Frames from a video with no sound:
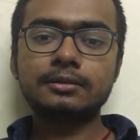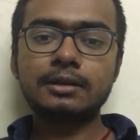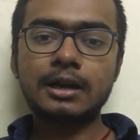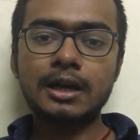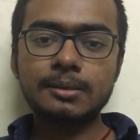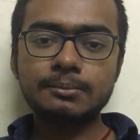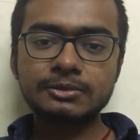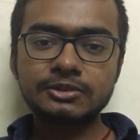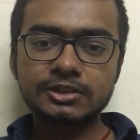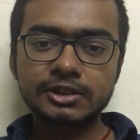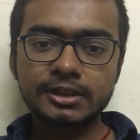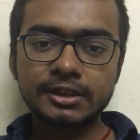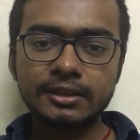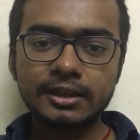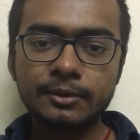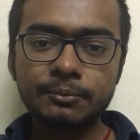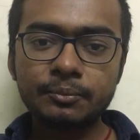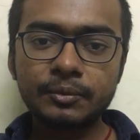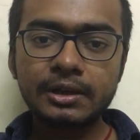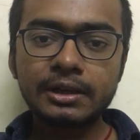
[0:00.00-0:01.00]
I'm
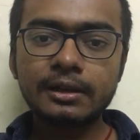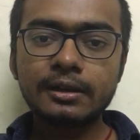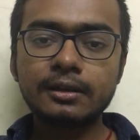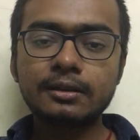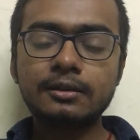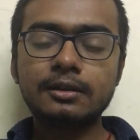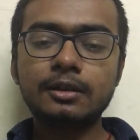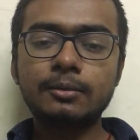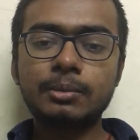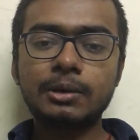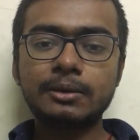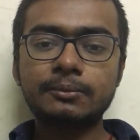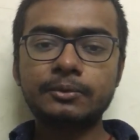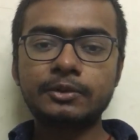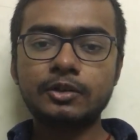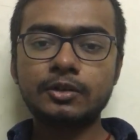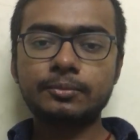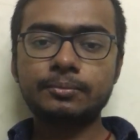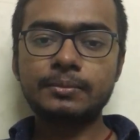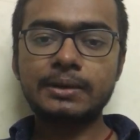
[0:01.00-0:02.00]
studying MBA at
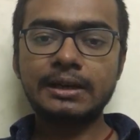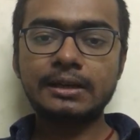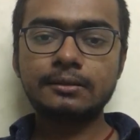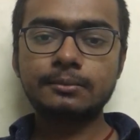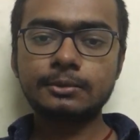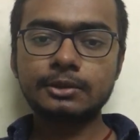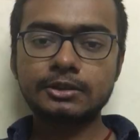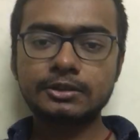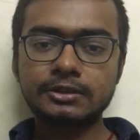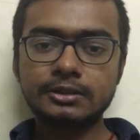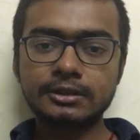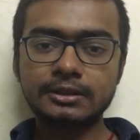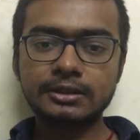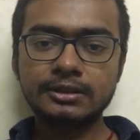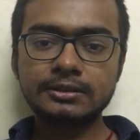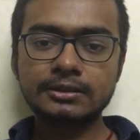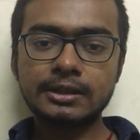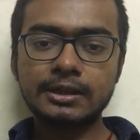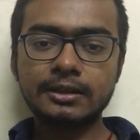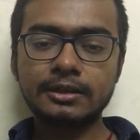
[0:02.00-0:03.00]
Department of Management
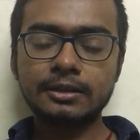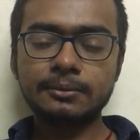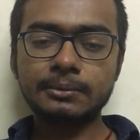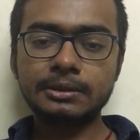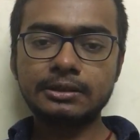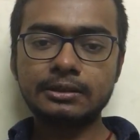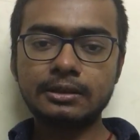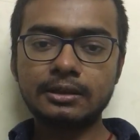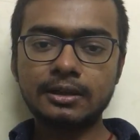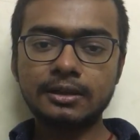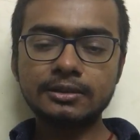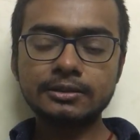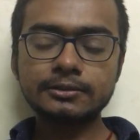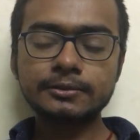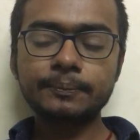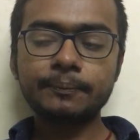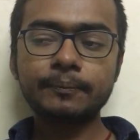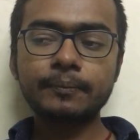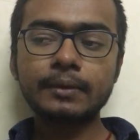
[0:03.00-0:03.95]
Studies at Madras.